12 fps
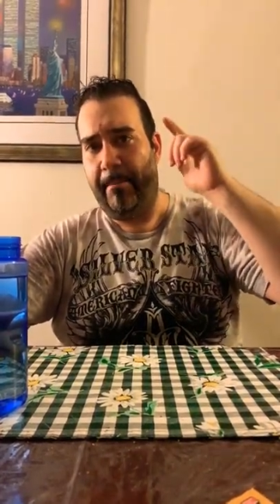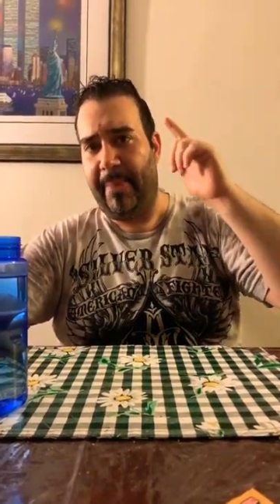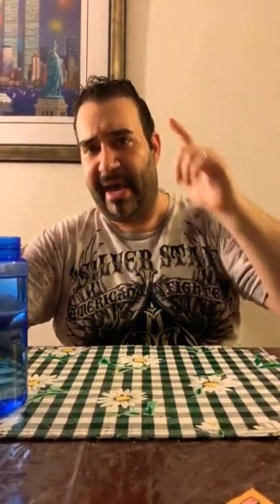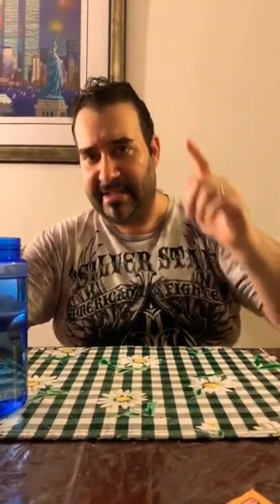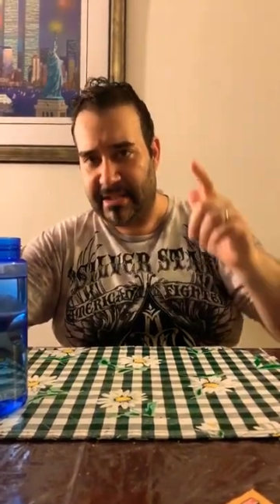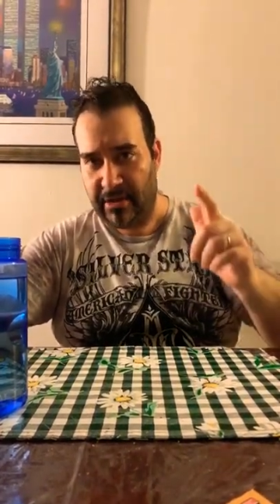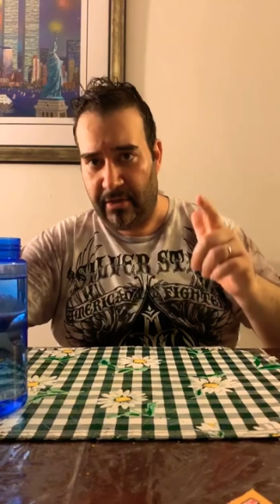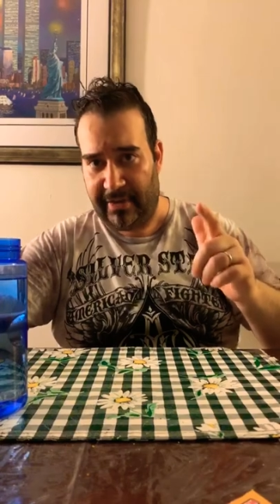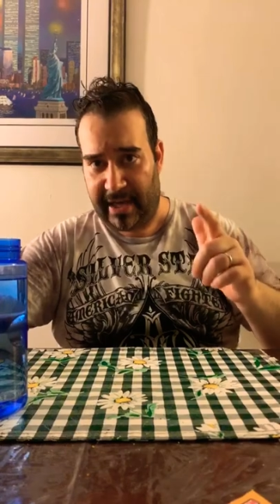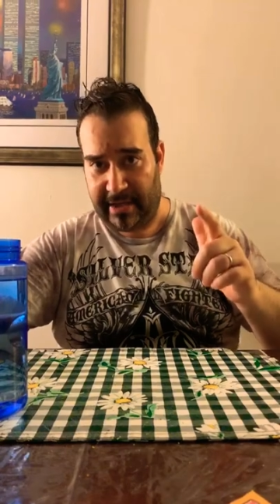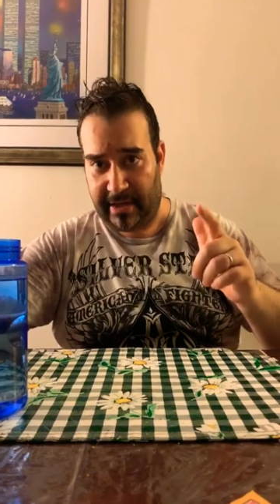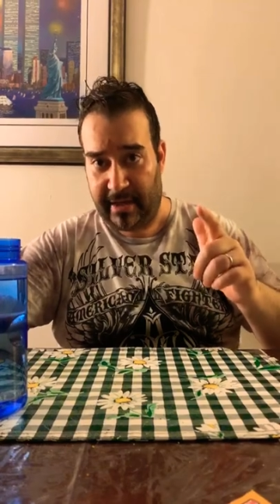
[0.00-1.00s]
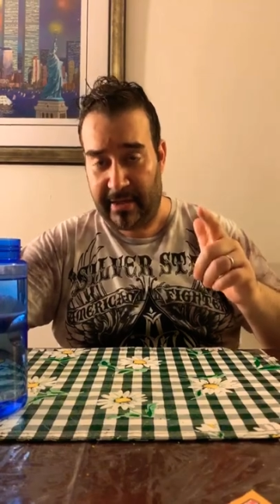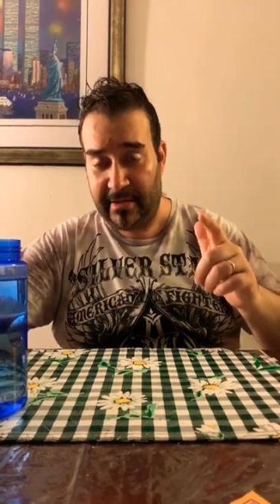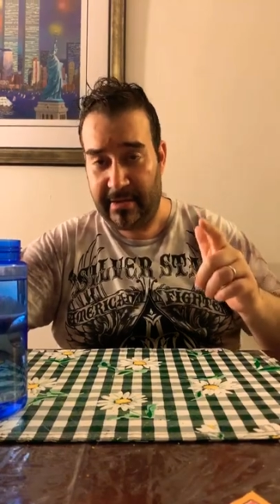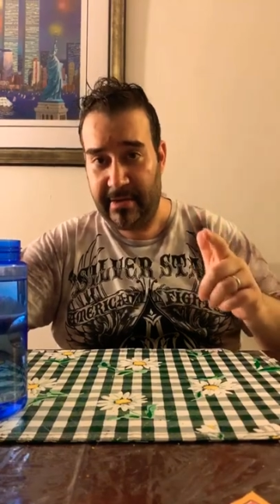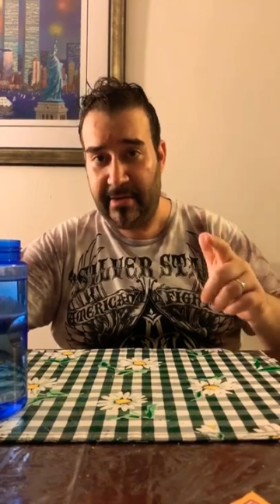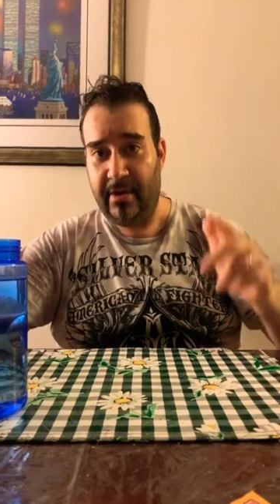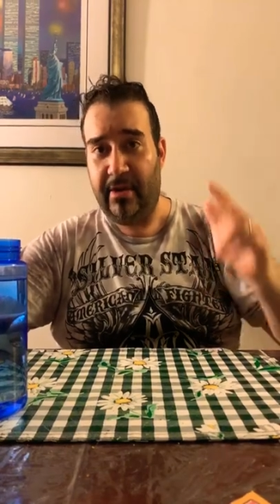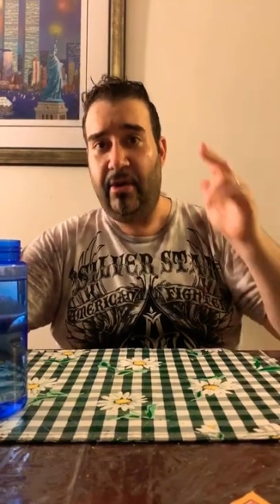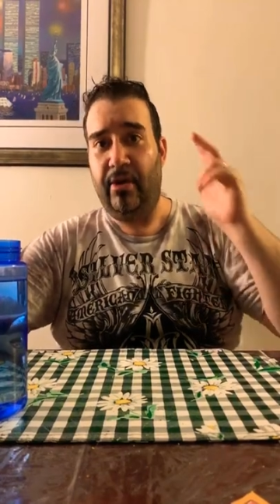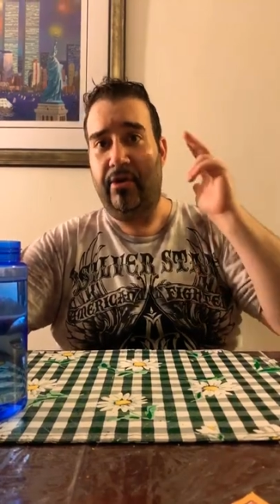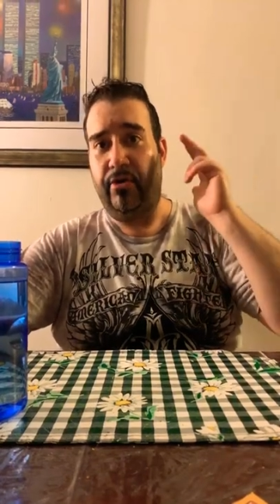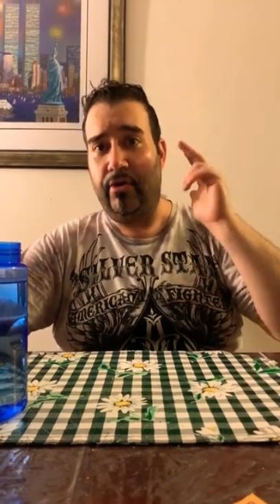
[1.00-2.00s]
Pennsylvania,
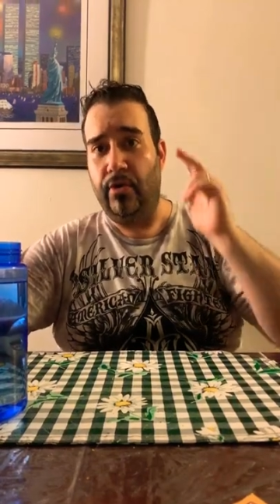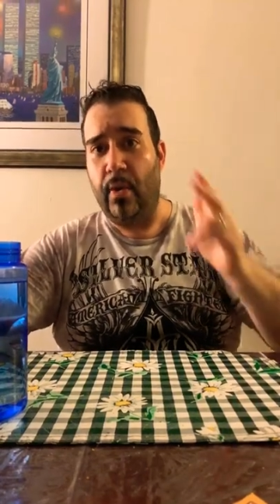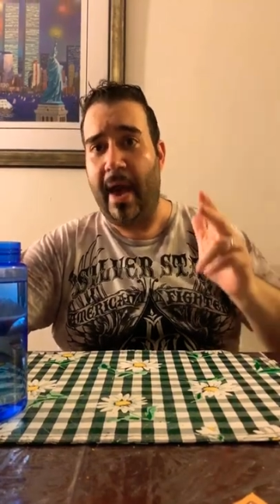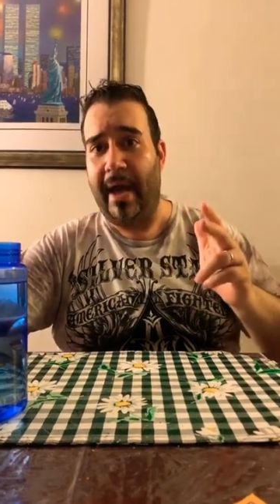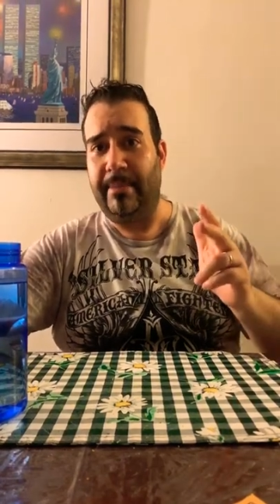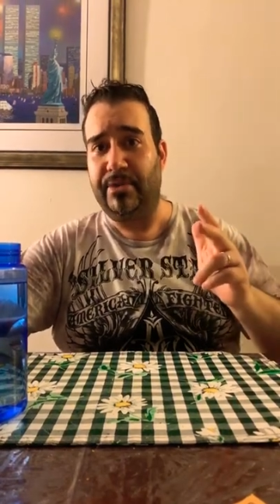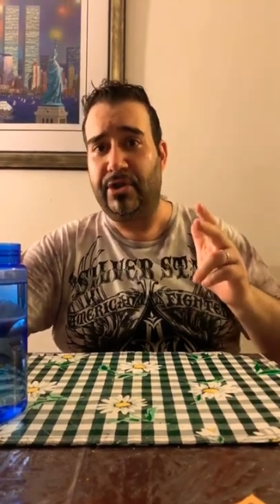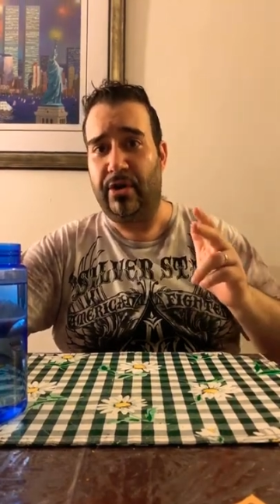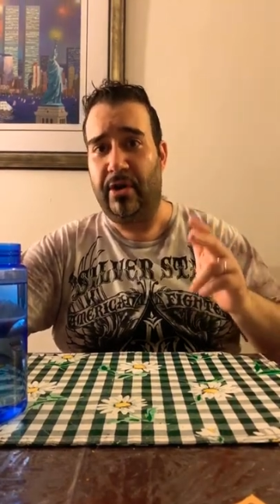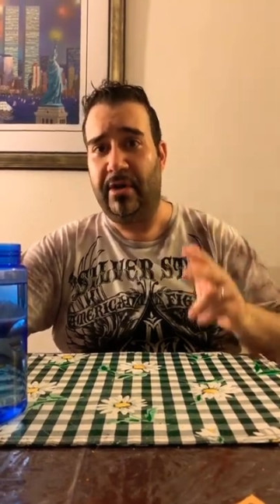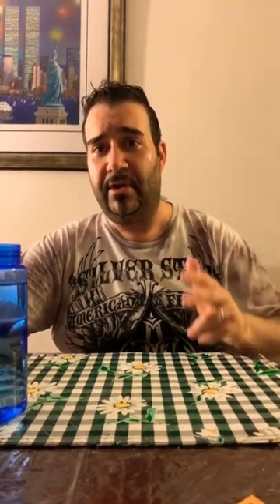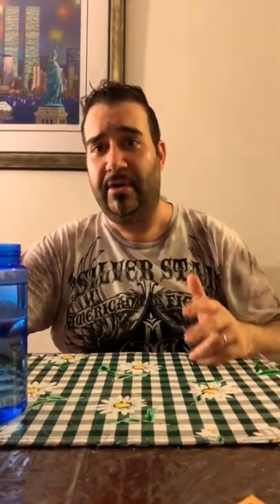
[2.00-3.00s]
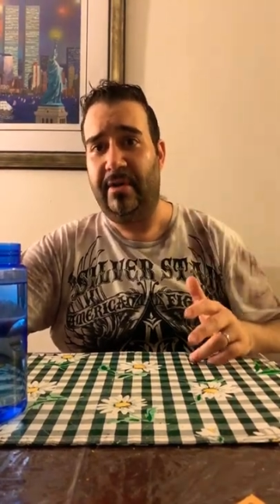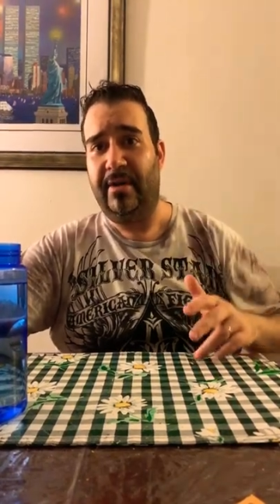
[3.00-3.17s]
New Hampshire,